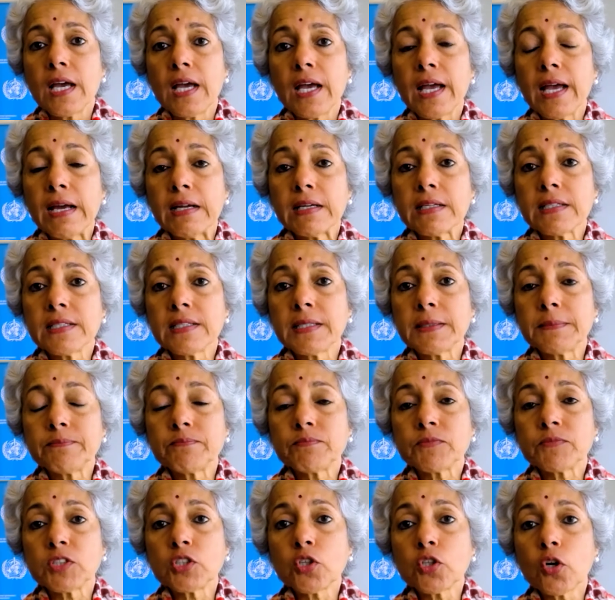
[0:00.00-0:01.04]
and
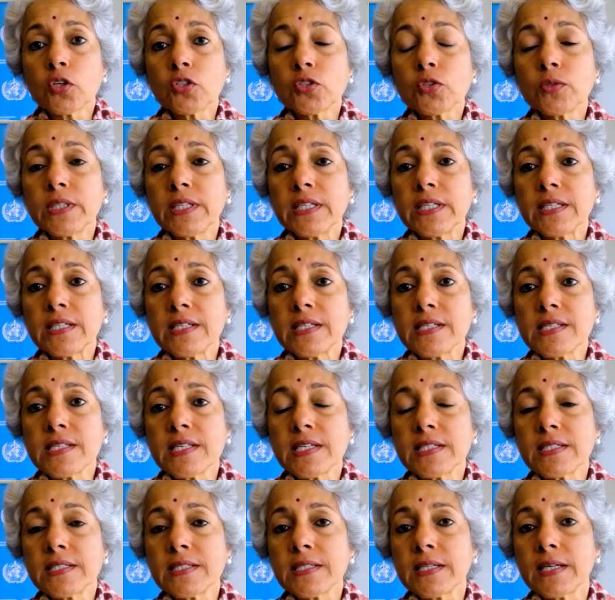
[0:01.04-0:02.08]
not only is
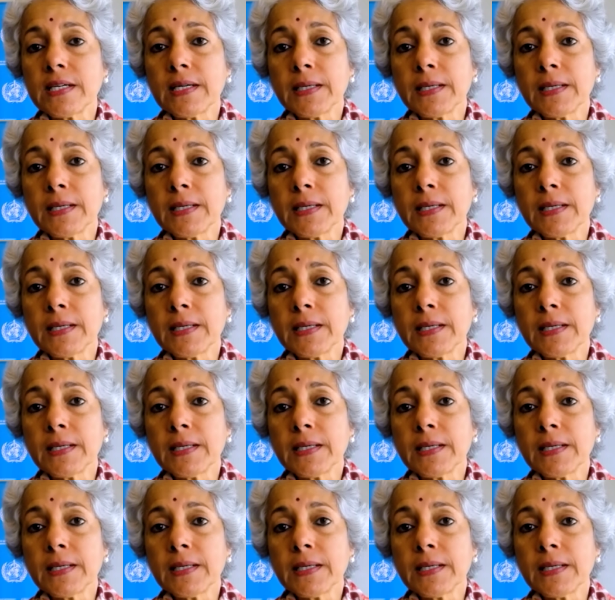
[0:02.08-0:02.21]
it